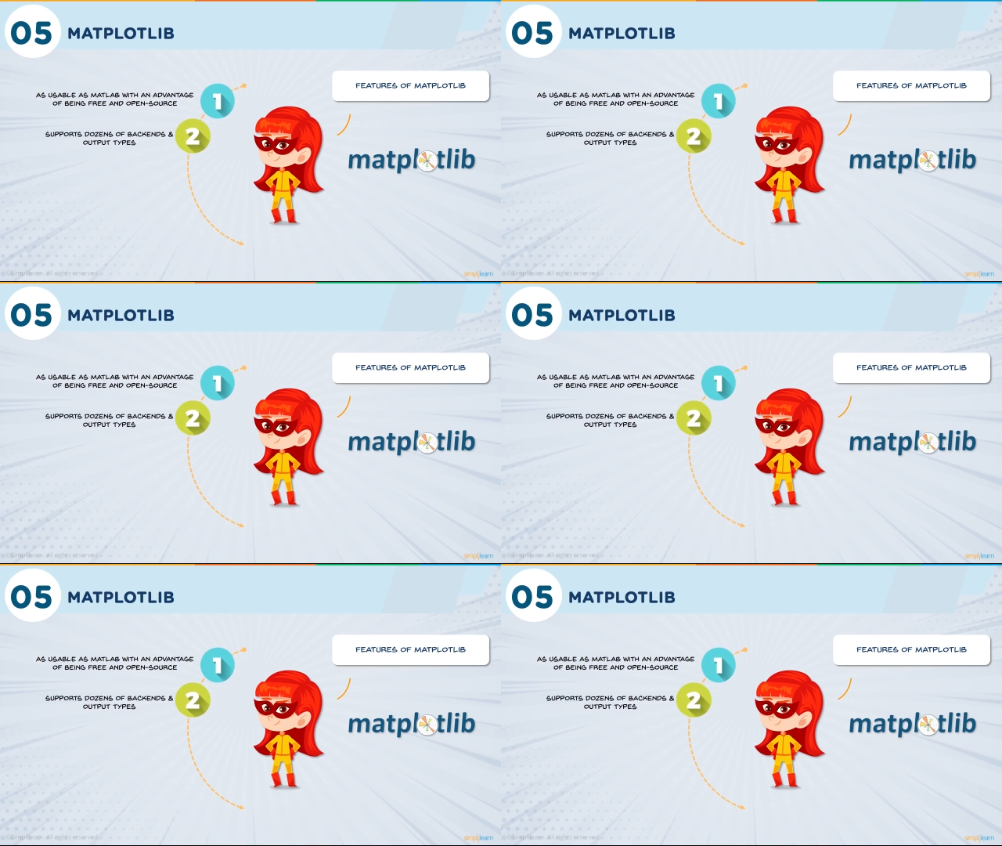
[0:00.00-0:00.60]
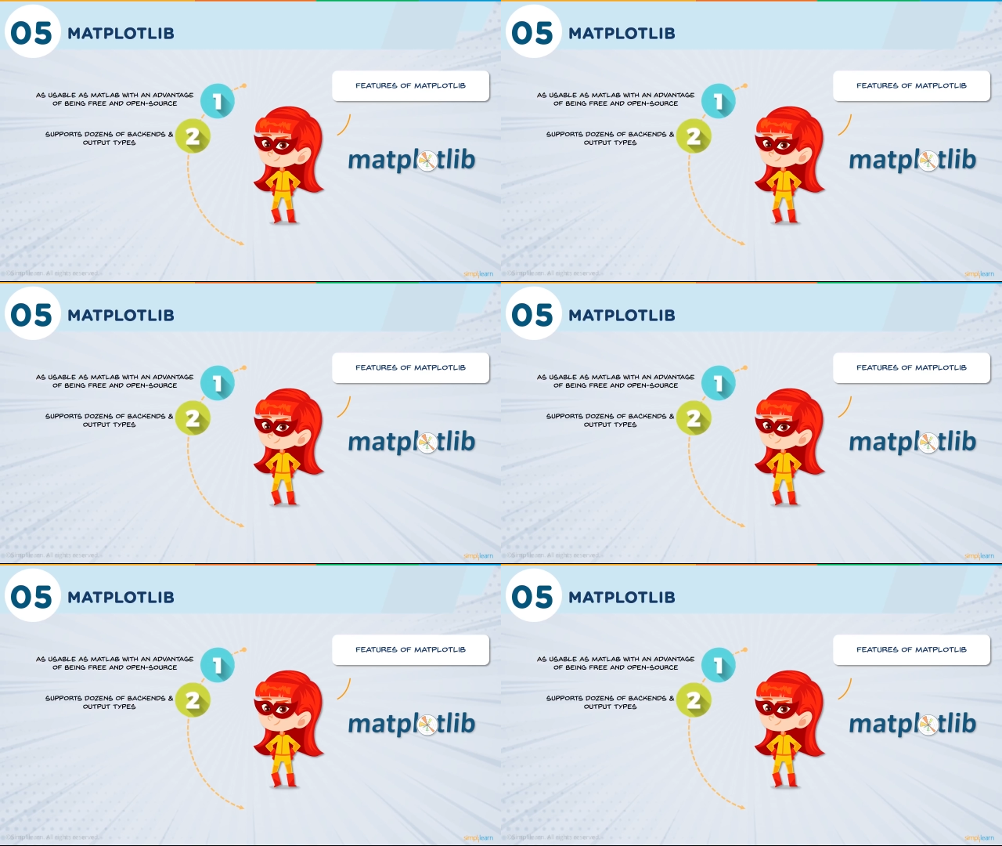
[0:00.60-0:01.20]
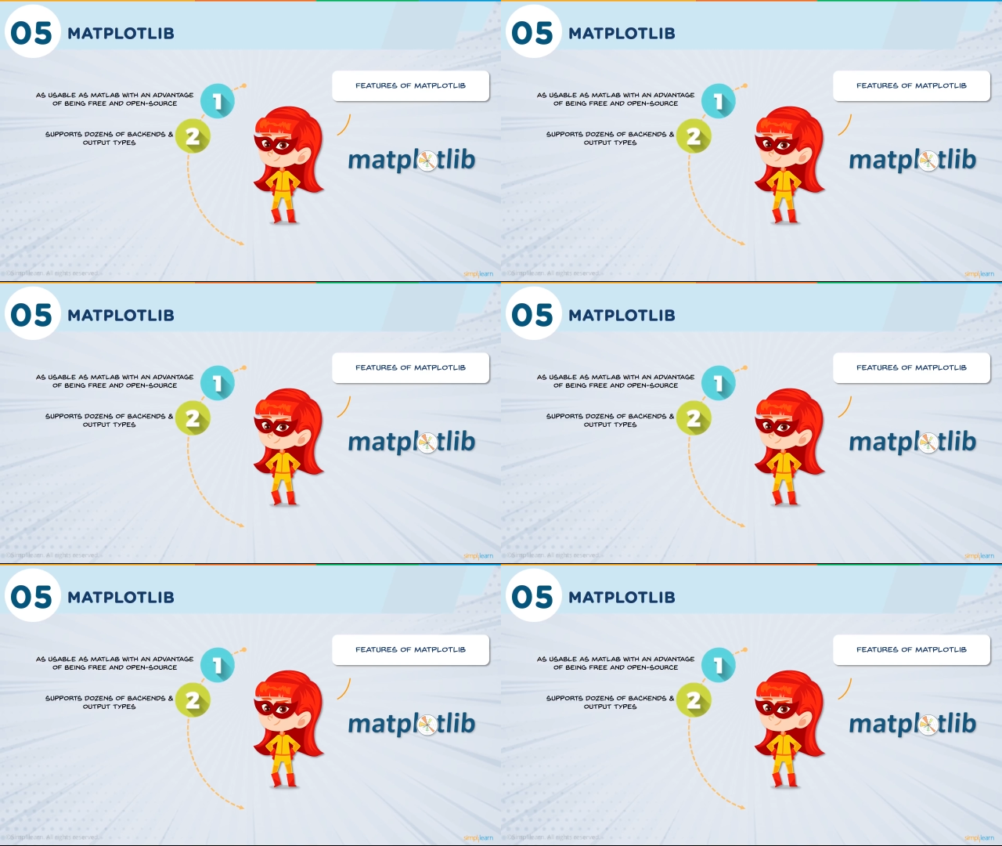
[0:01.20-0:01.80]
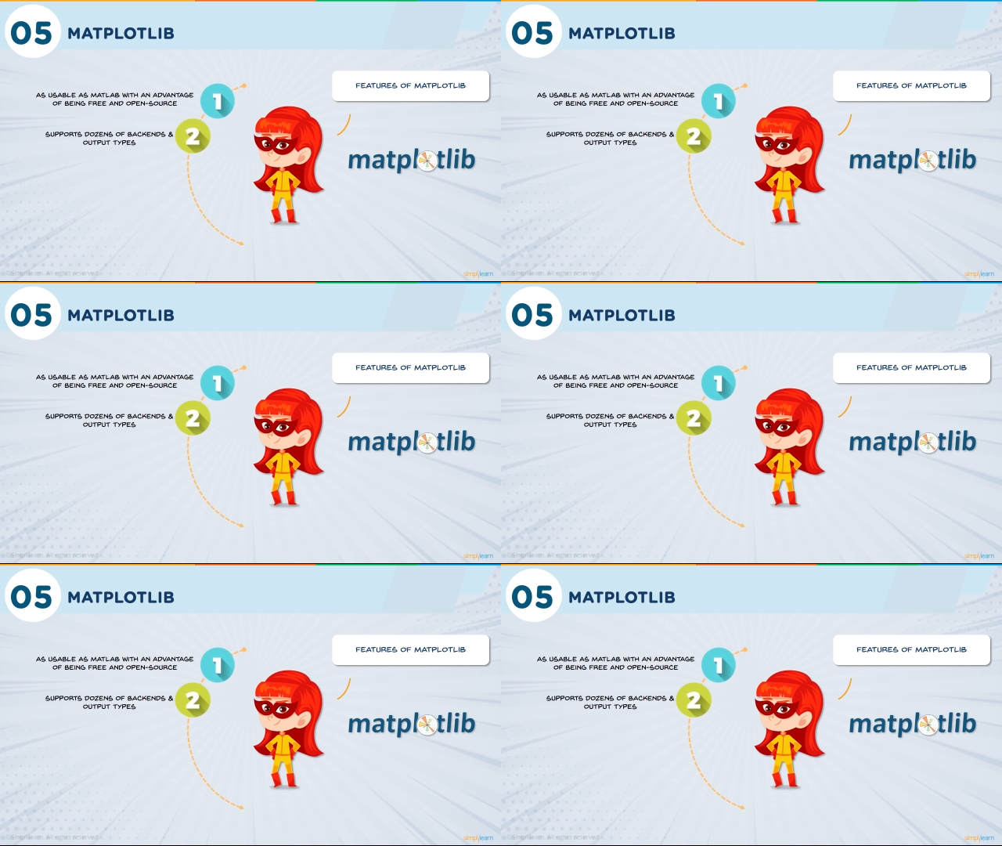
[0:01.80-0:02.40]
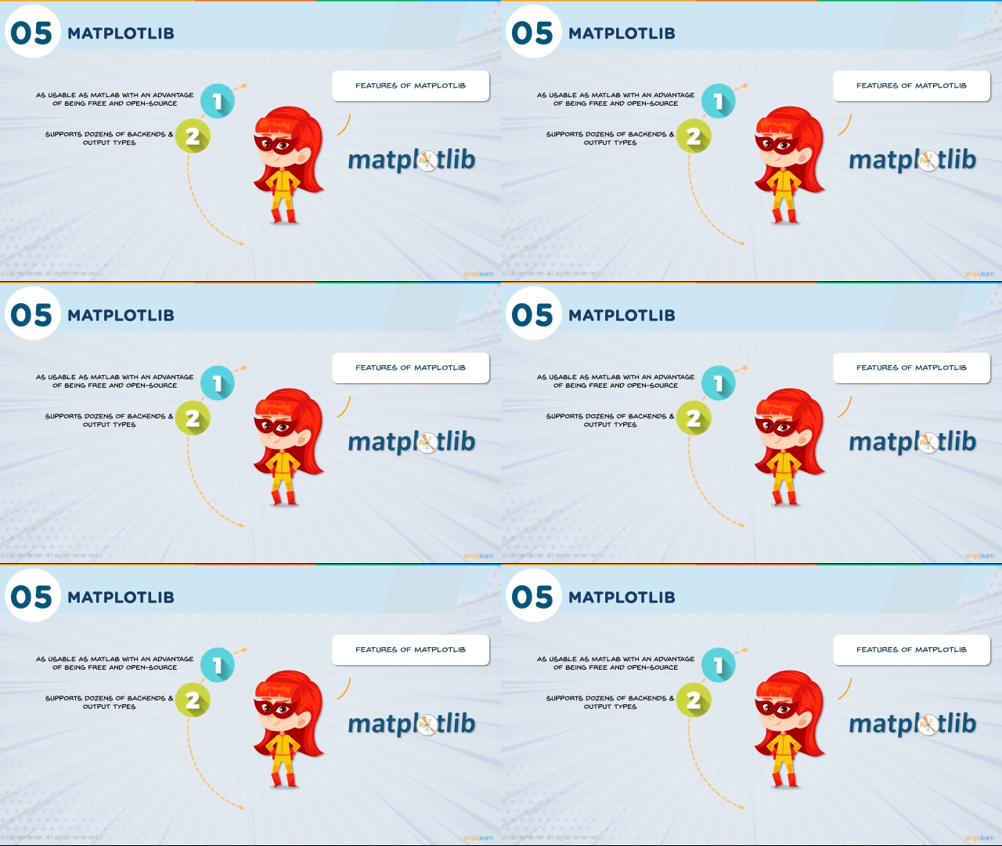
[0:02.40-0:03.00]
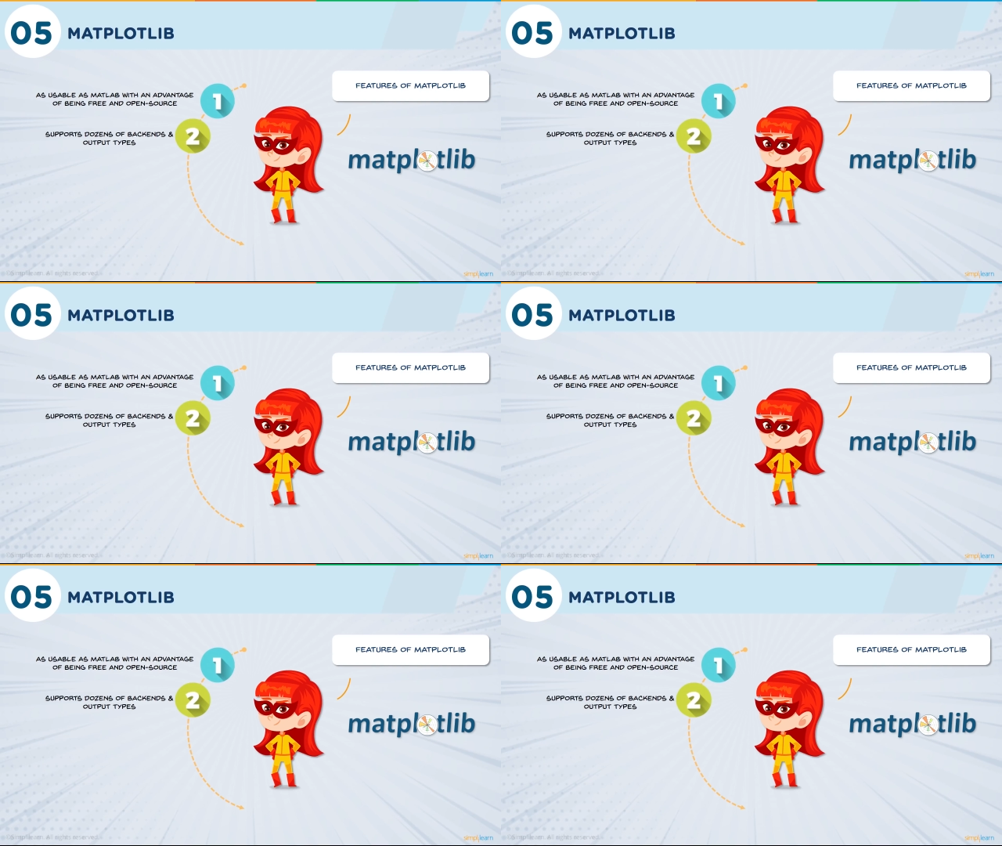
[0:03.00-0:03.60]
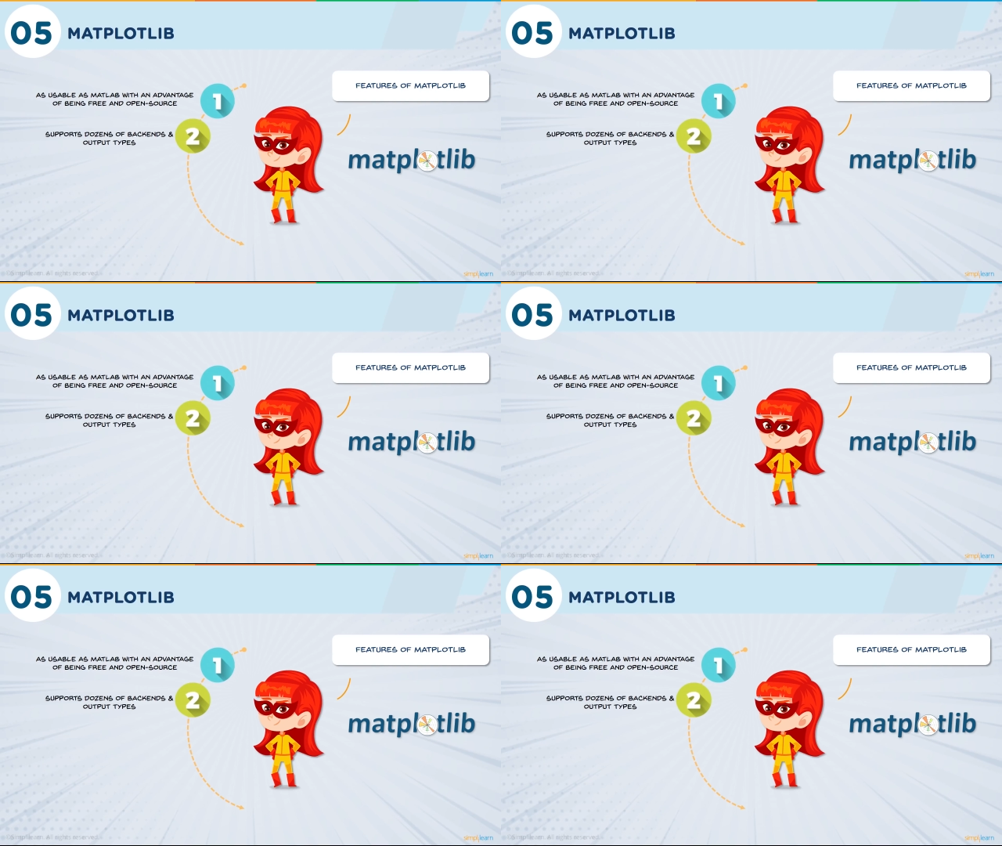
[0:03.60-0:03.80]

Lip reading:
(no speaker visible)